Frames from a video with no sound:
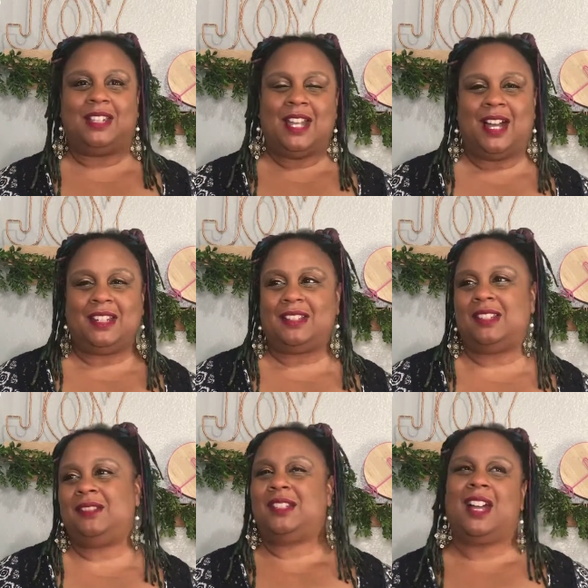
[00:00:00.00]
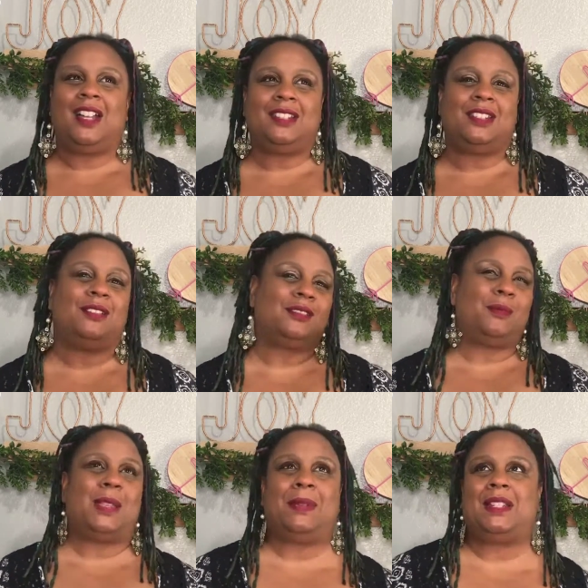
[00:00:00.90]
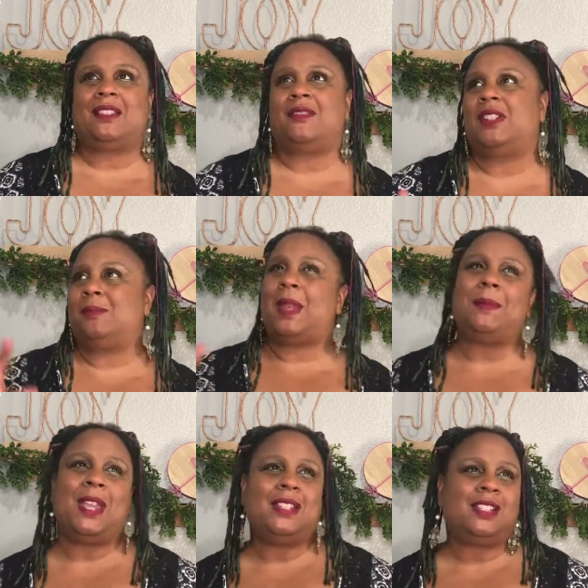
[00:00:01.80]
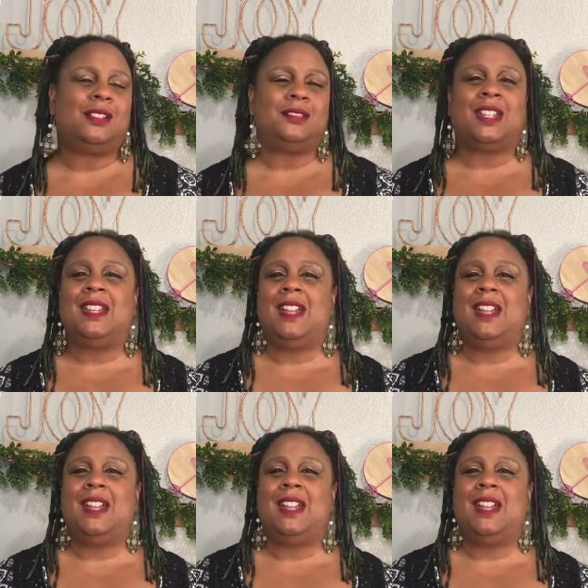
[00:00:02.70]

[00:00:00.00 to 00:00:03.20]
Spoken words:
You kind of do, you kind of don't, and maybe I deserve it, and maybe I don't.